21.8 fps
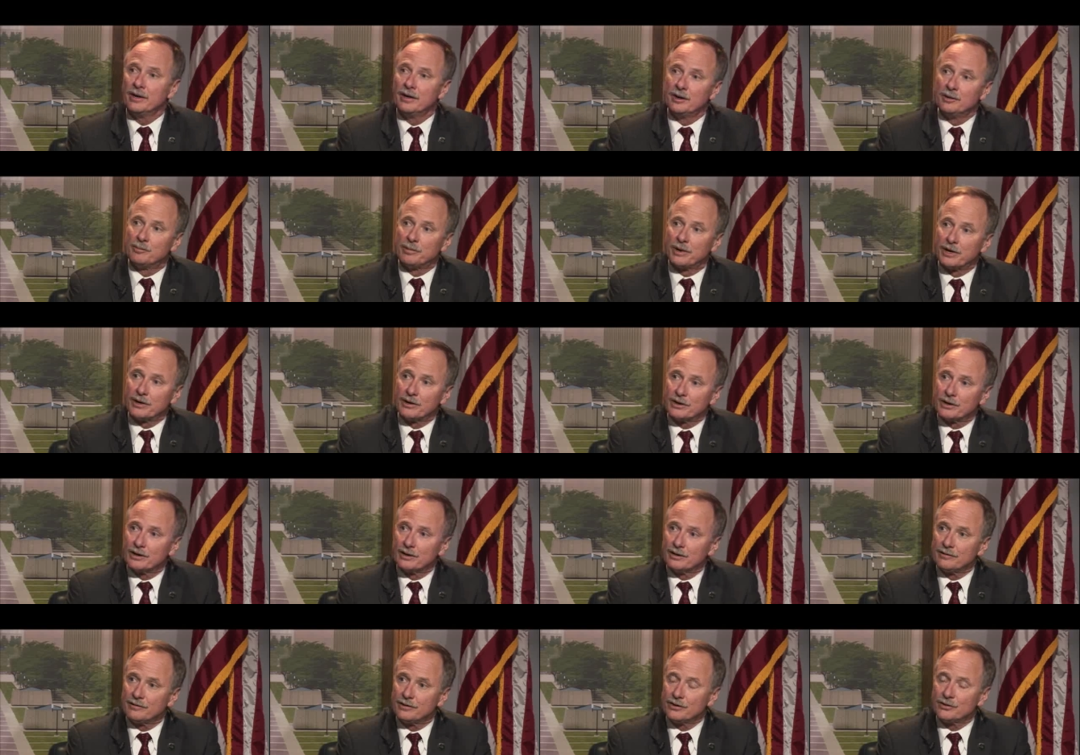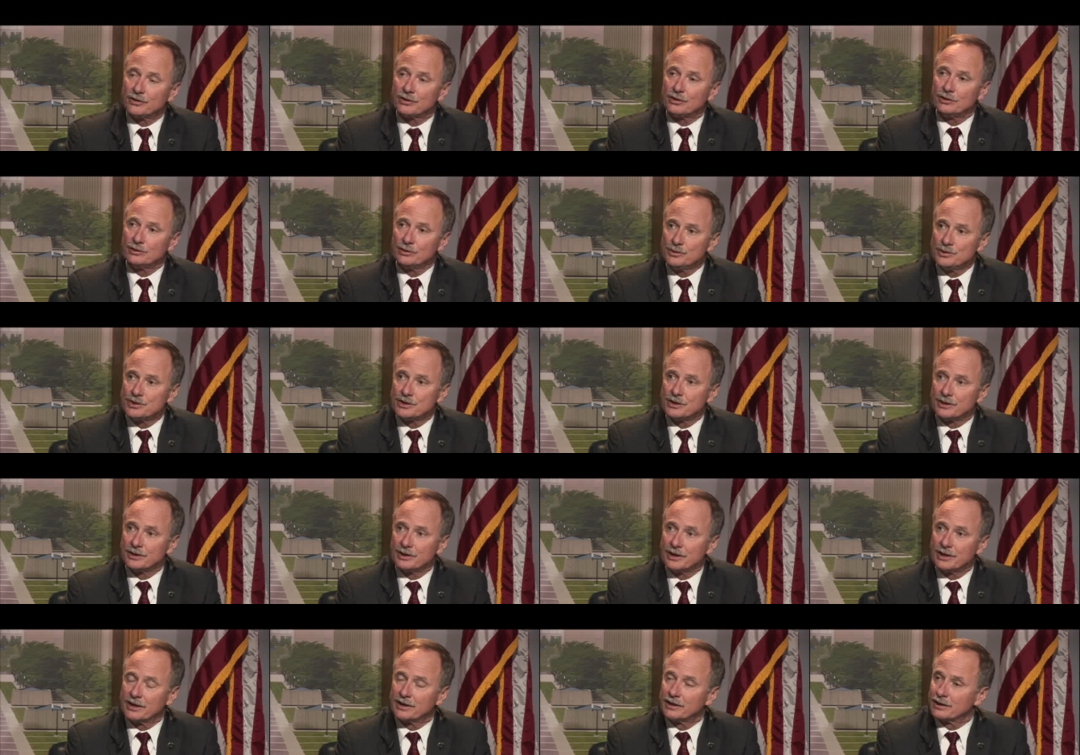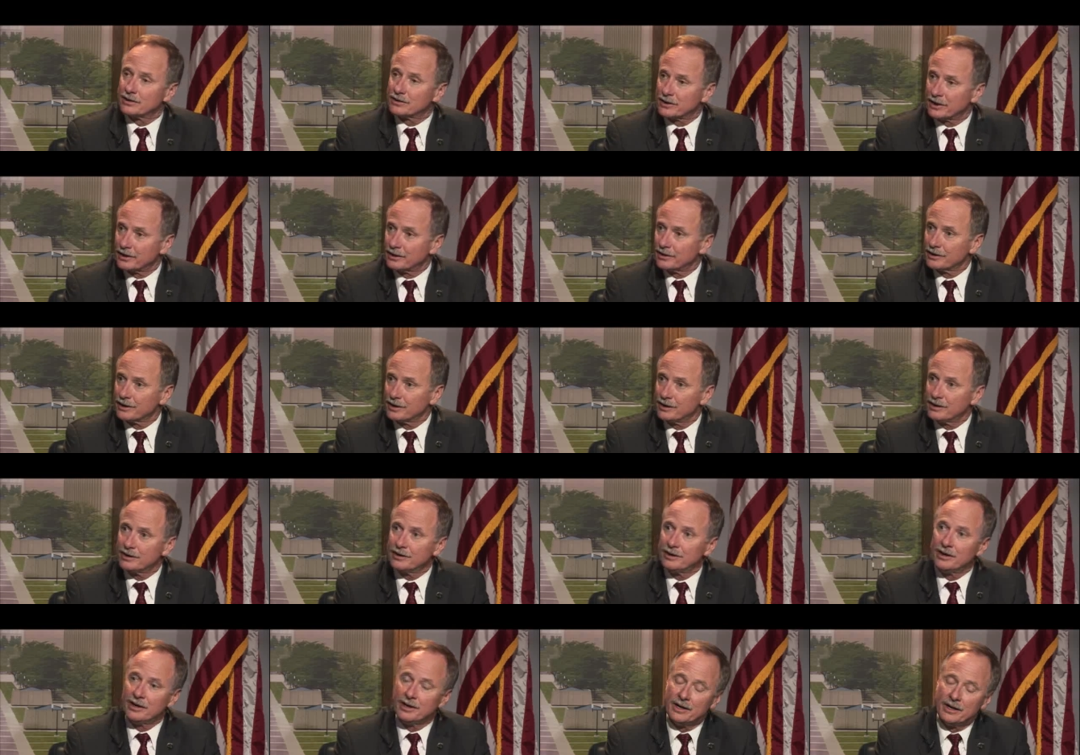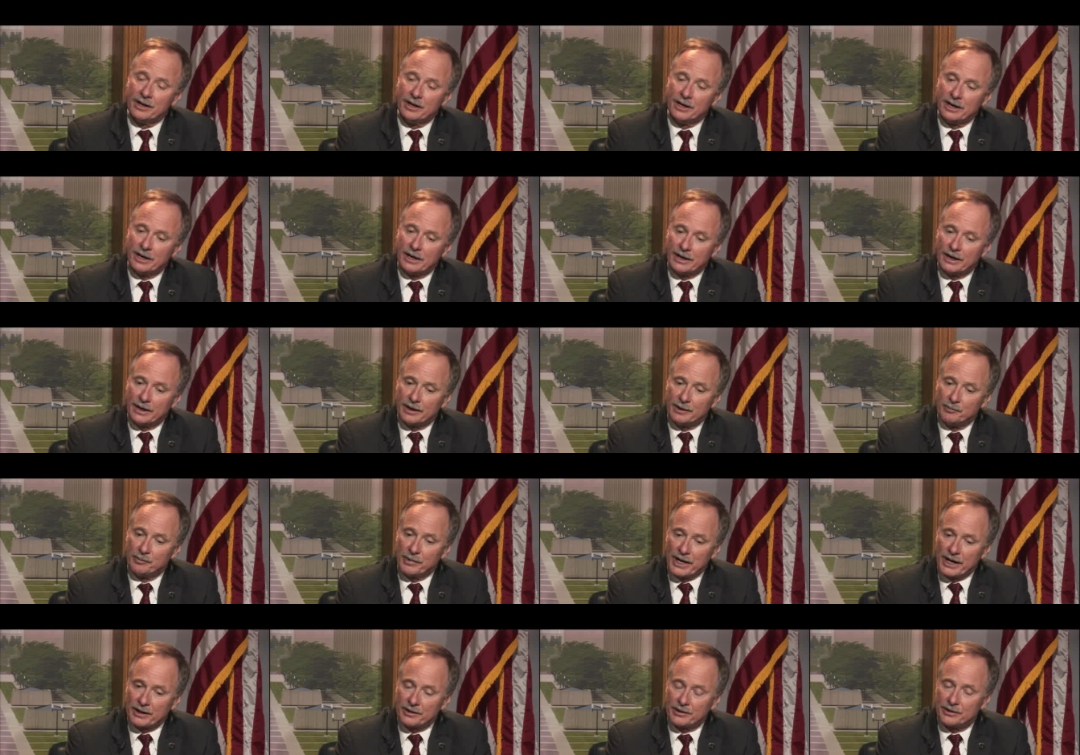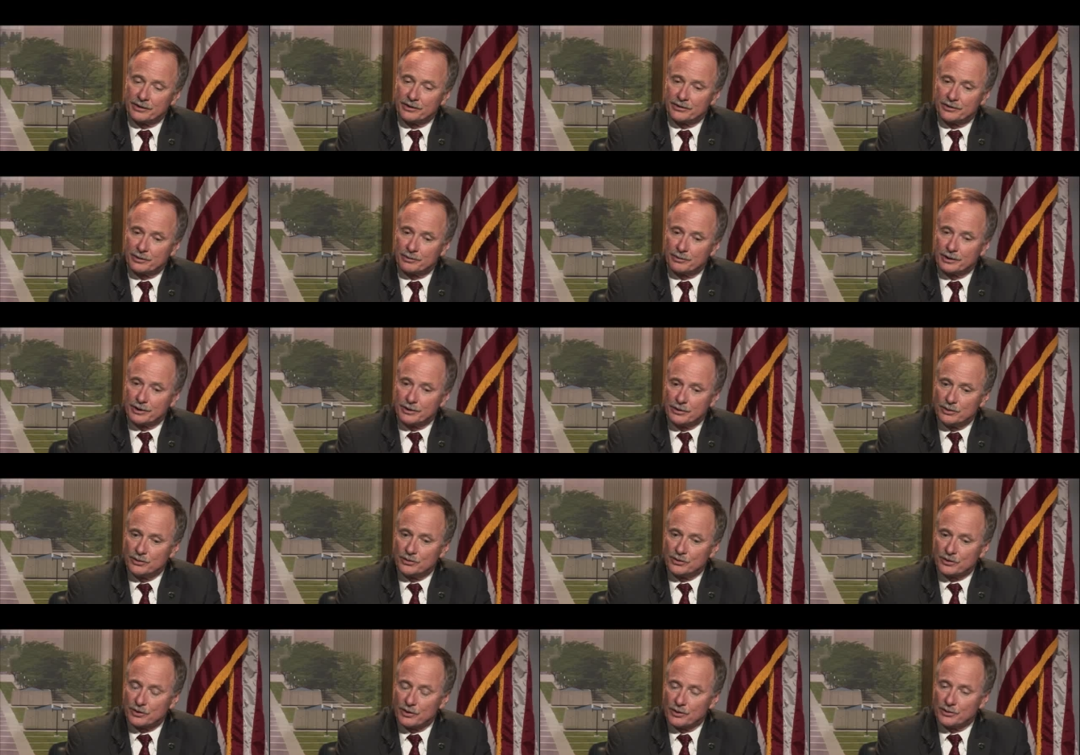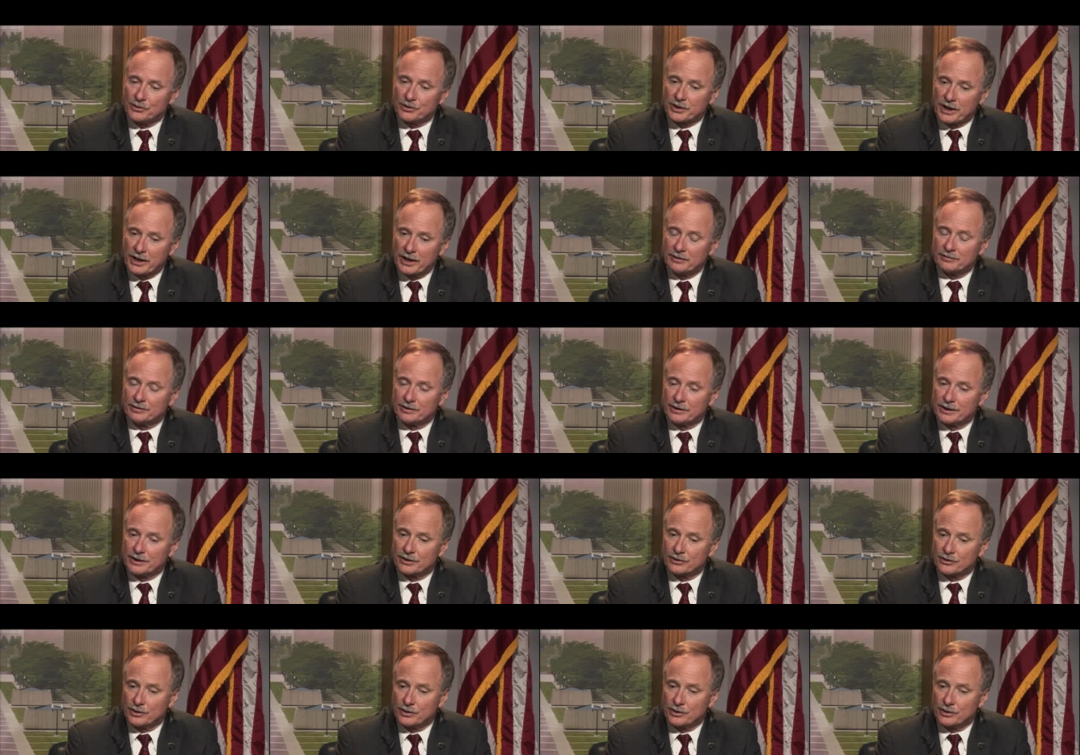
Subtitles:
part of the solution in a targeted manner to reduce those conflicts.